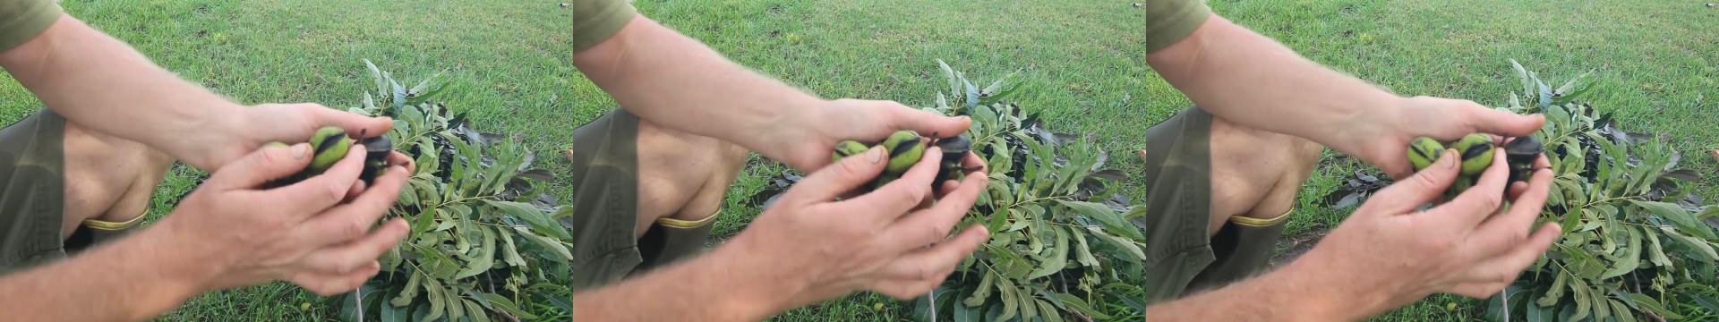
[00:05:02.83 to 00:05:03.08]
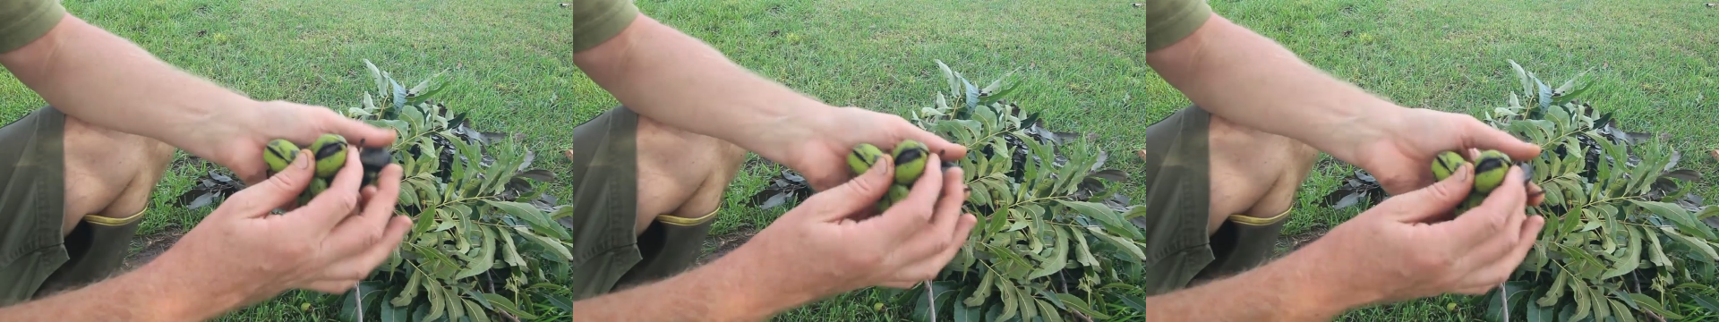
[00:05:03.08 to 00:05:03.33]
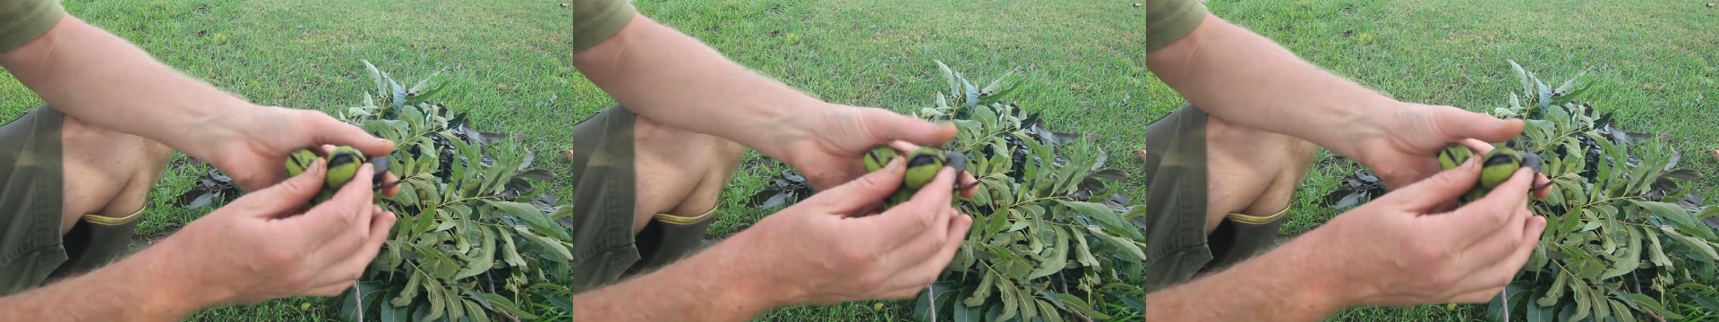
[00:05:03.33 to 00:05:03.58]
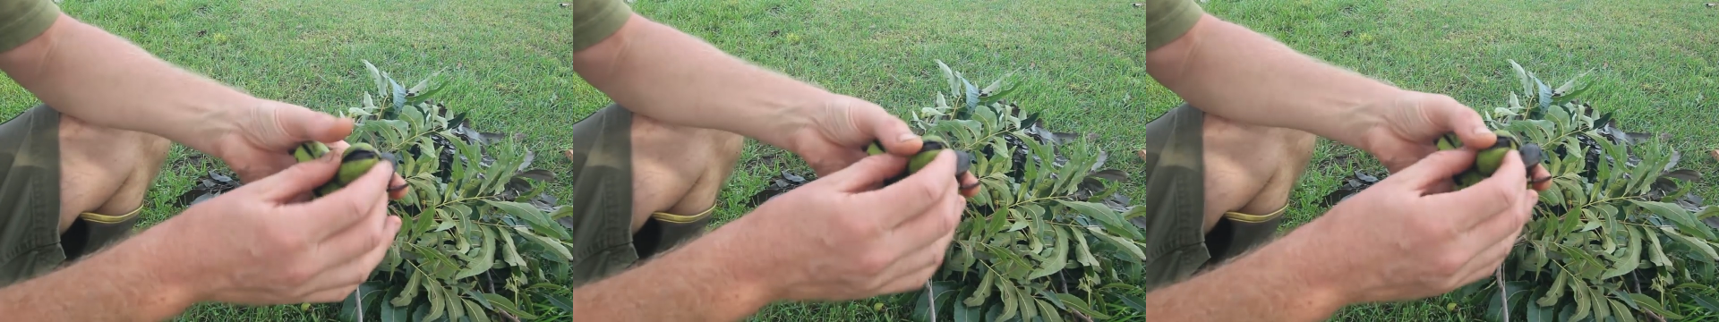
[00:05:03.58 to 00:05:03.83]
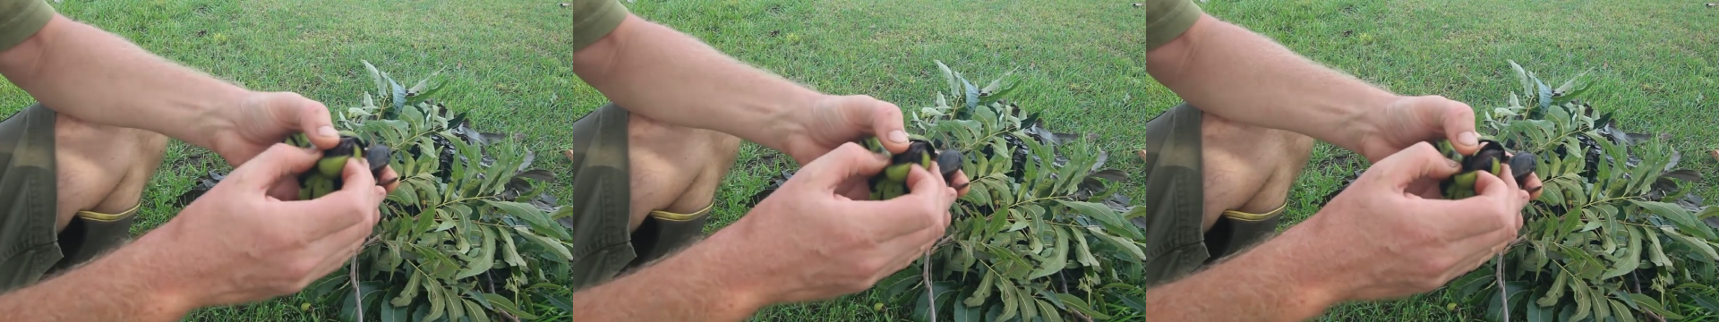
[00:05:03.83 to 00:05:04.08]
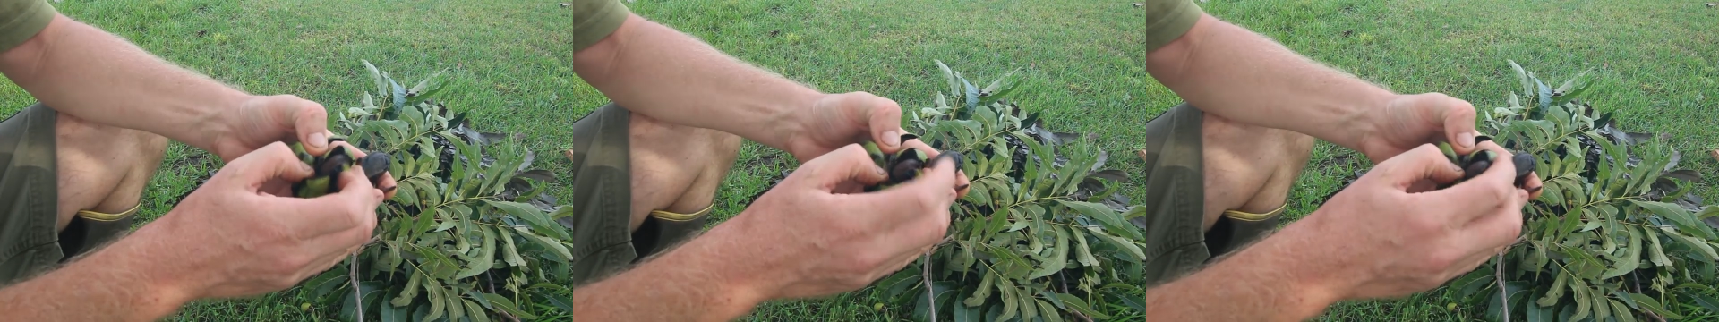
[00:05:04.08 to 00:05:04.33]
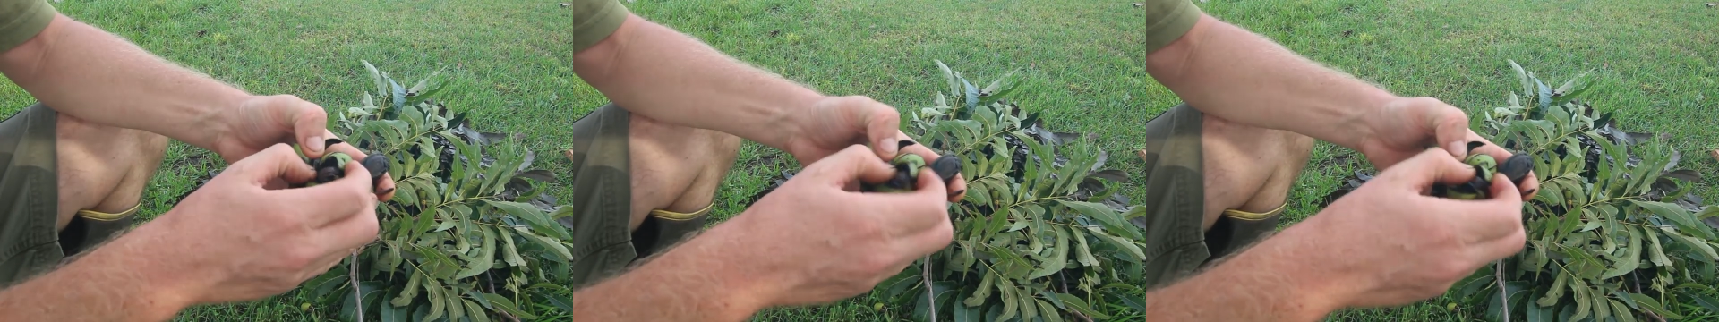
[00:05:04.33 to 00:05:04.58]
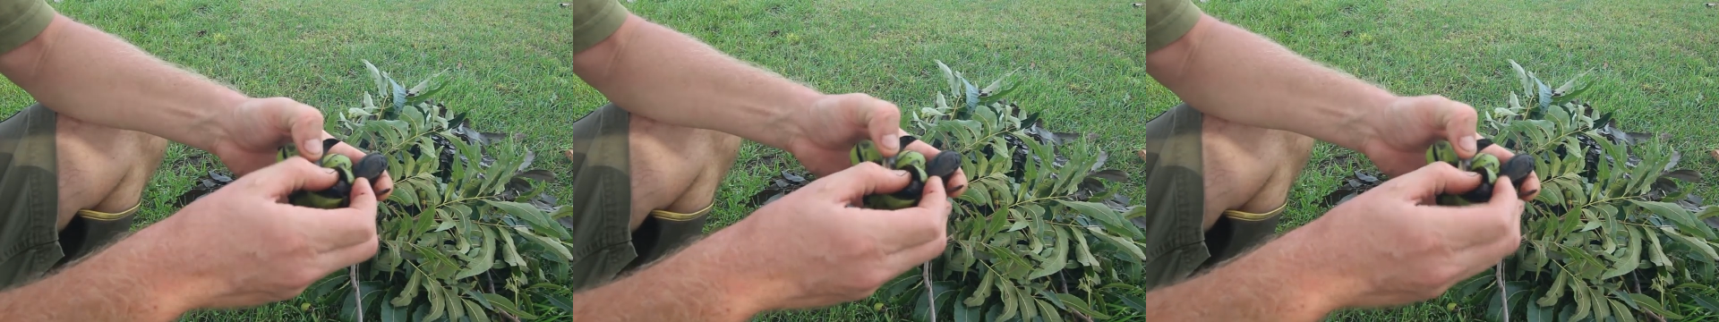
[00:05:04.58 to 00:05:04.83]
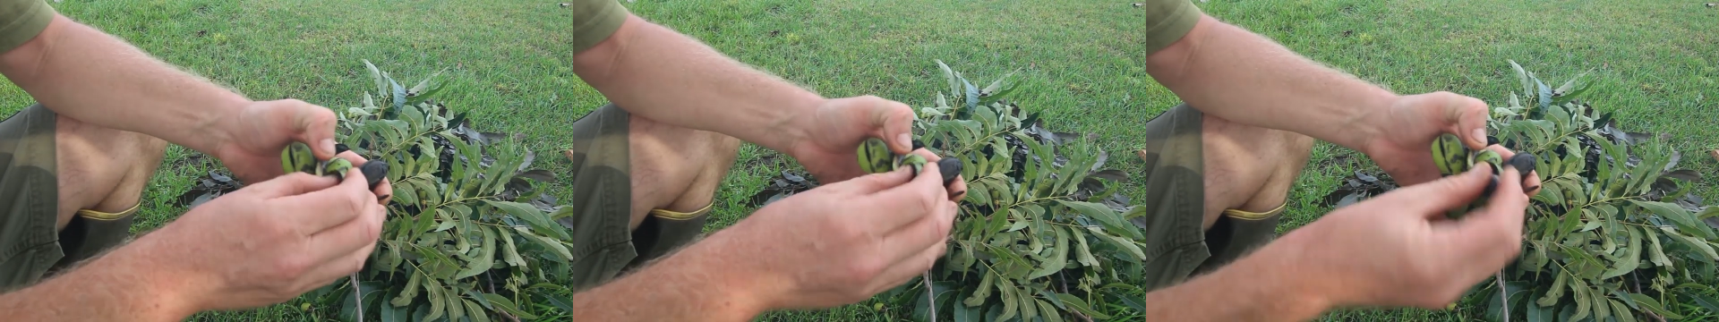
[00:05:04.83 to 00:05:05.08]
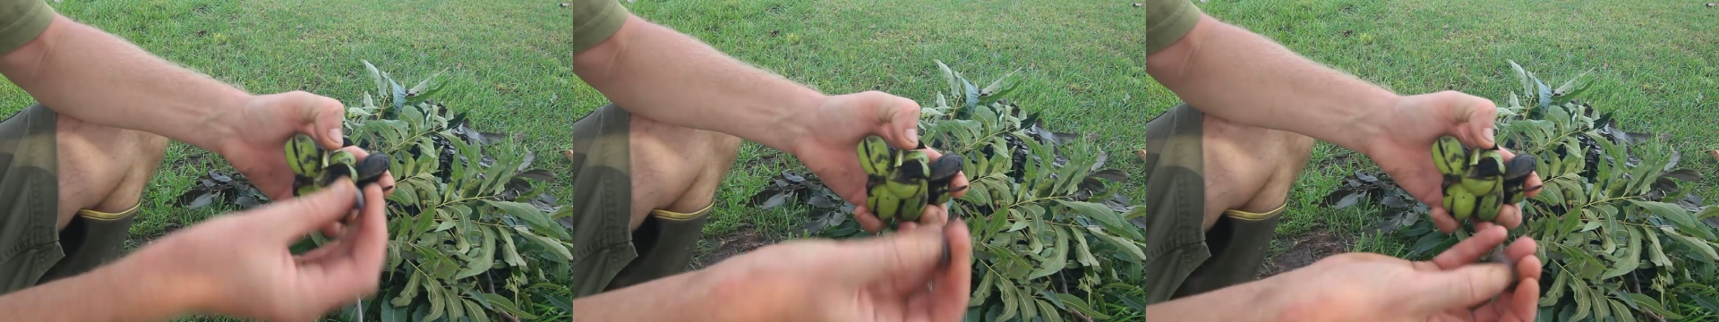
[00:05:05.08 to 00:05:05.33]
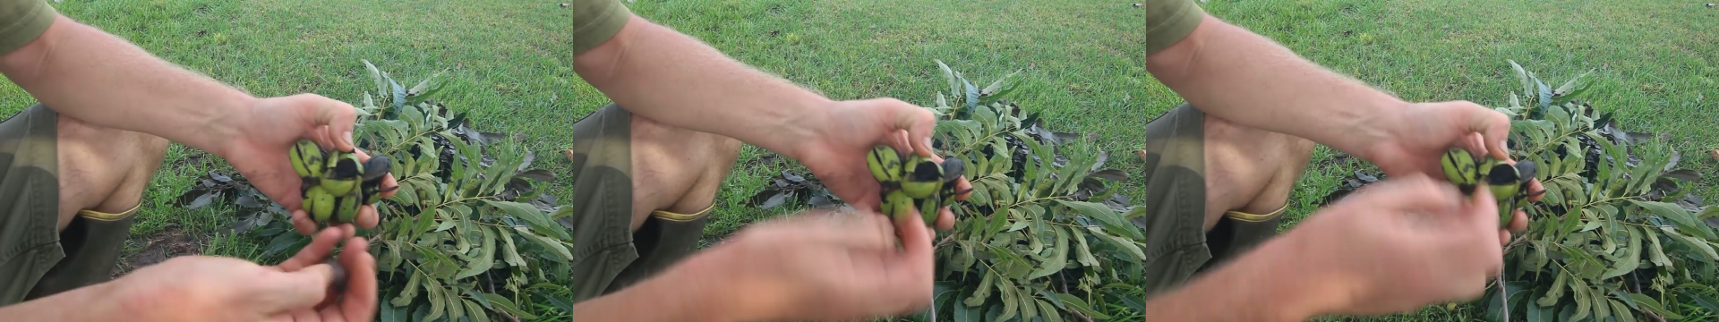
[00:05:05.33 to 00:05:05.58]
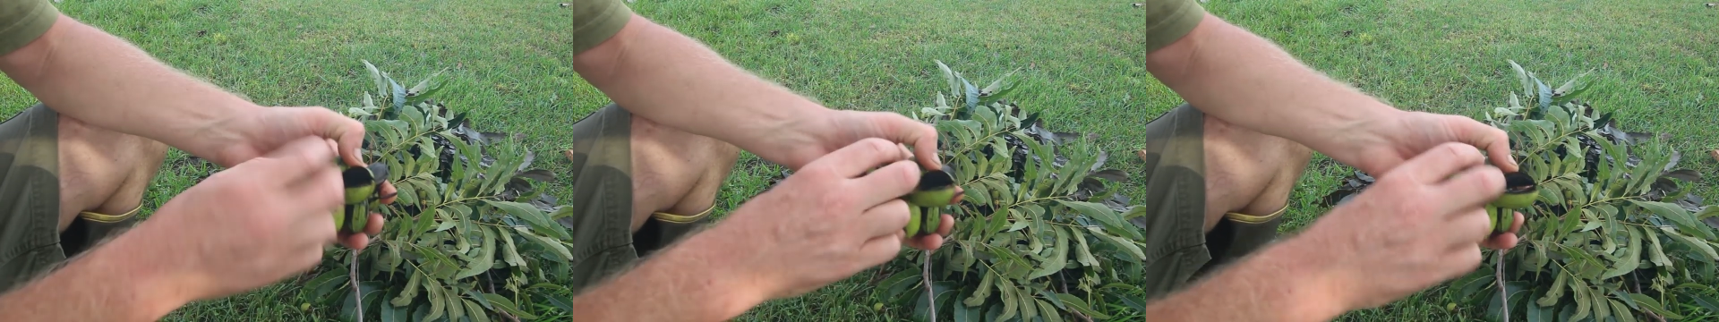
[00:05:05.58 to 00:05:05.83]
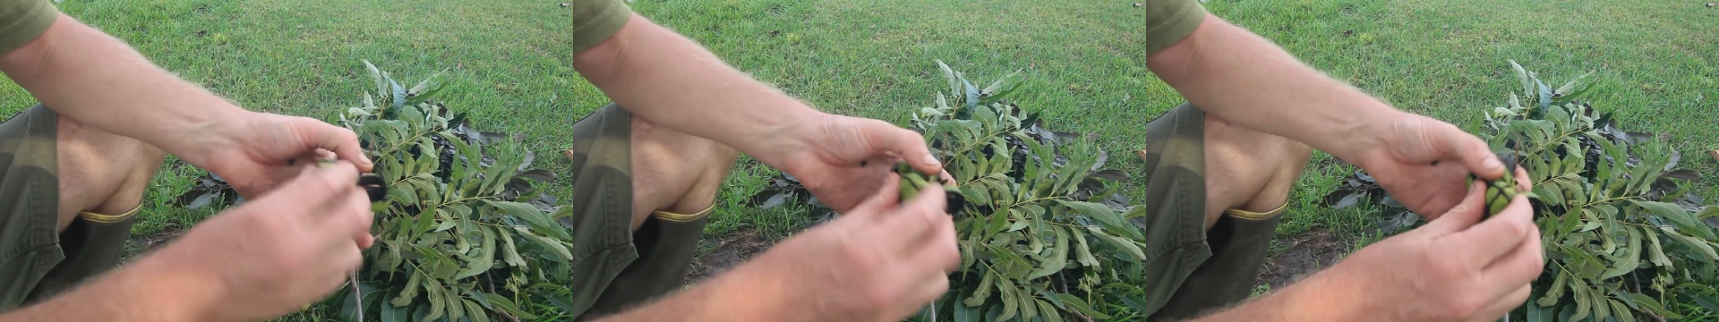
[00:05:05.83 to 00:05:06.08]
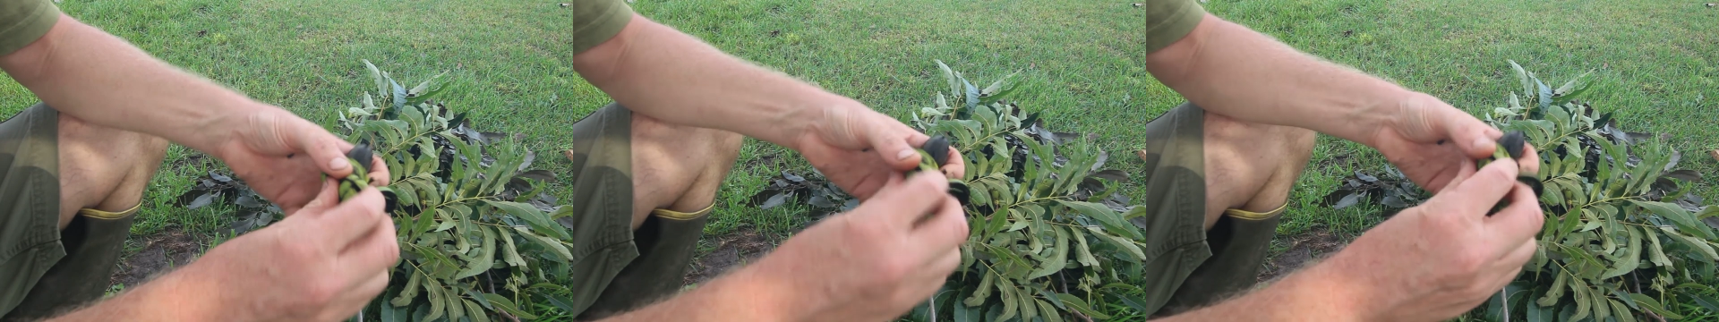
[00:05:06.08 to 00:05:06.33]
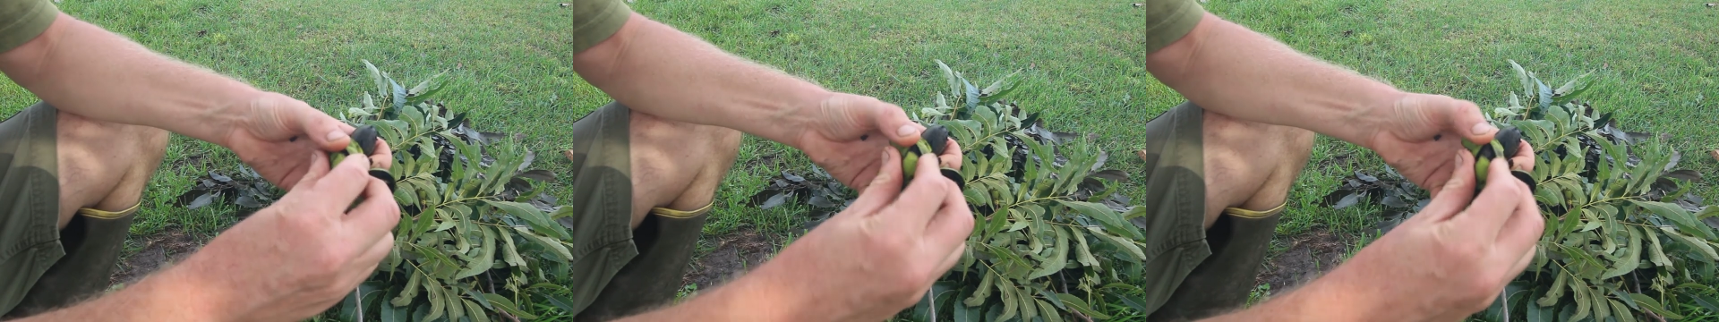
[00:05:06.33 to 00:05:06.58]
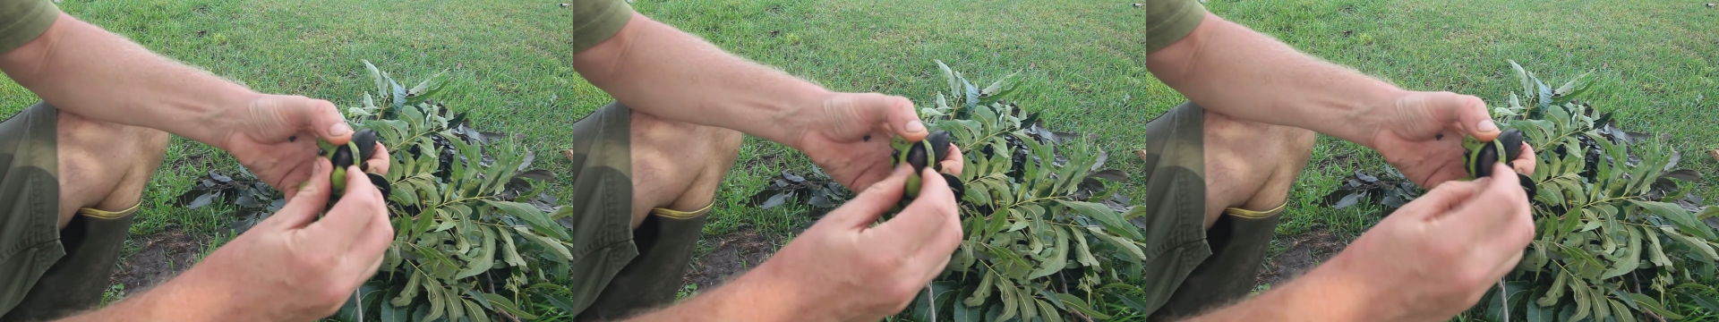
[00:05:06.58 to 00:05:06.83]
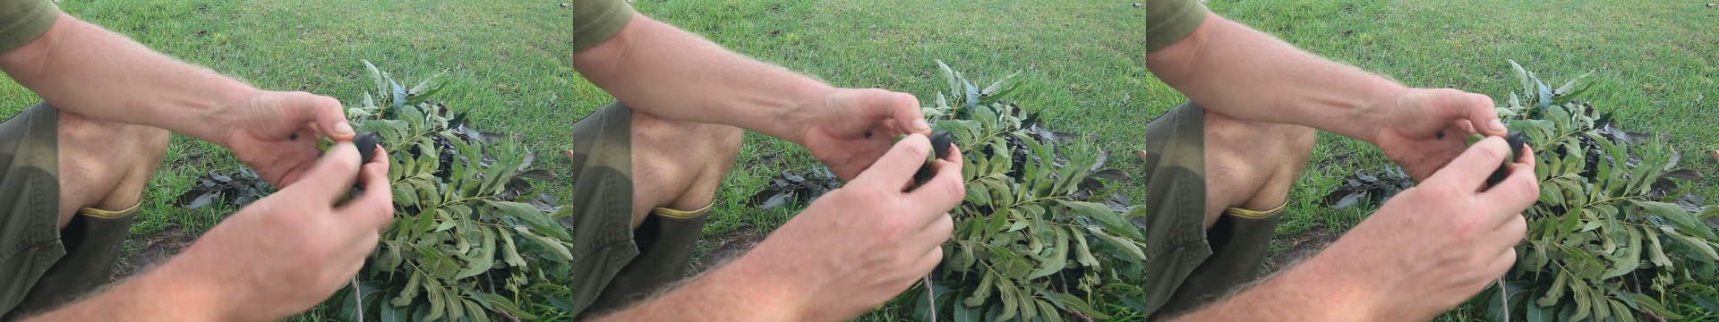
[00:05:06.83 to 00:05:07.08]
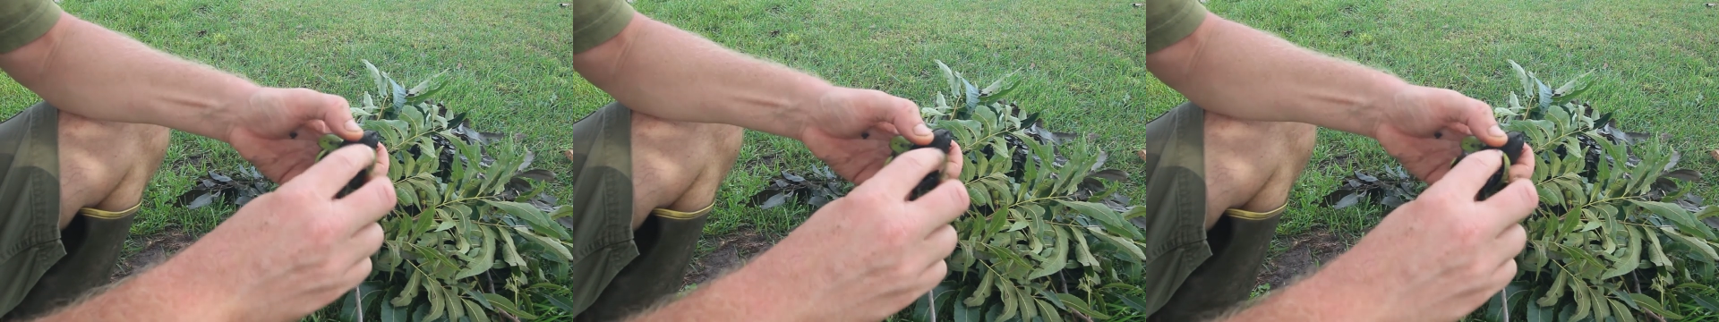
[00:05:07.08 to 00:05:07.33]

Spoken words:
Nobody's mouth can be seen.